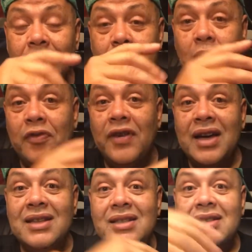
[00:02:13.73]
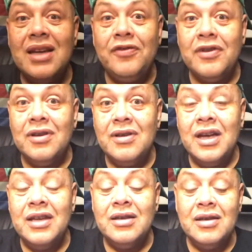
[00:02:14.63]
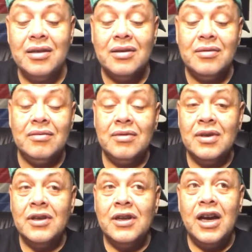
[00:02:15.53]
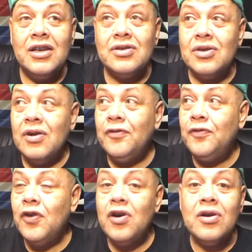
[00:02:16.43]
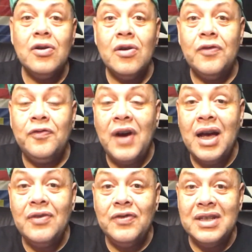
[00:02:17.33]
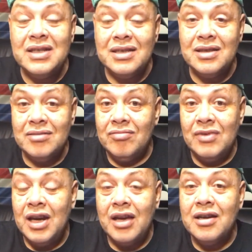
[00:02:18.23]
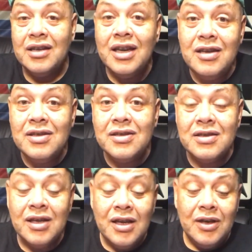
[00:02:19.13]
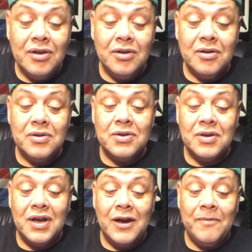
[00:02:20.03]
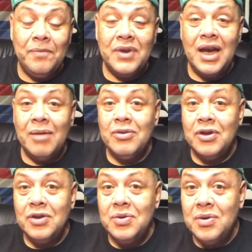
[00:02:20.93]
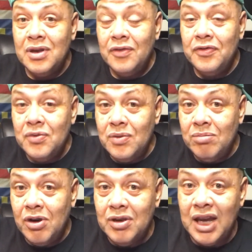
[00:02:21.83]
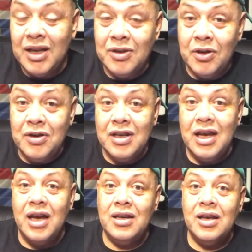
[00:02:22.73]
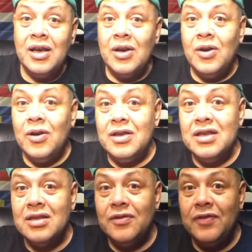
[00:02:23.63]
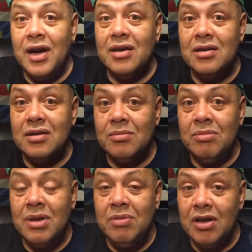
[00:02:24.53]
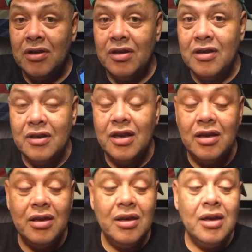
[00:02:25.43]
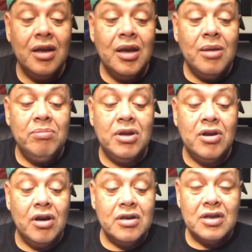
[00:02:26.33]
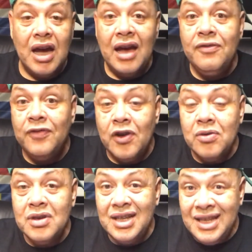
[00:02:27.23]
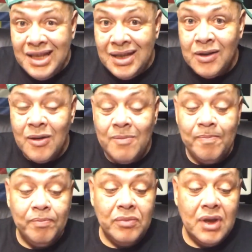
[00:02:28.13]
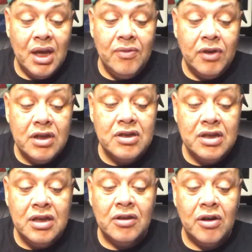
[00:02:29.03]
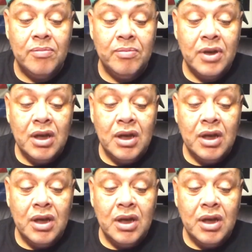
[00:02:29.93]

You will find several. I think I saw four or five. It's like a race, you know. So yeah, I'm gonna do a review about Android 9 on this device maybe another day because I found EROM. And what is EROM?